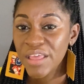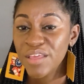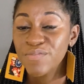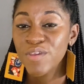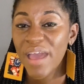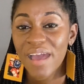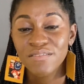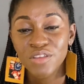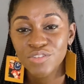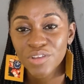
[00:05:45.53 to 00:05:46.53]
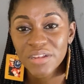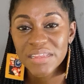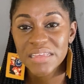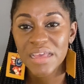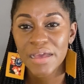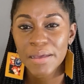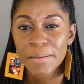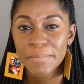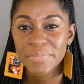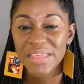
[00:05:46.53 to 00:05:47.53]
If you have, usually
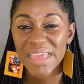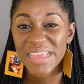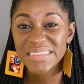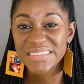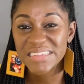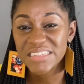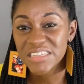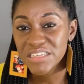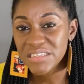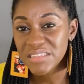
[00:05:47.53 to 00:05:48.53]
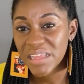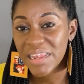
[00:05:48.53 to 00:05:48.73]
the HCG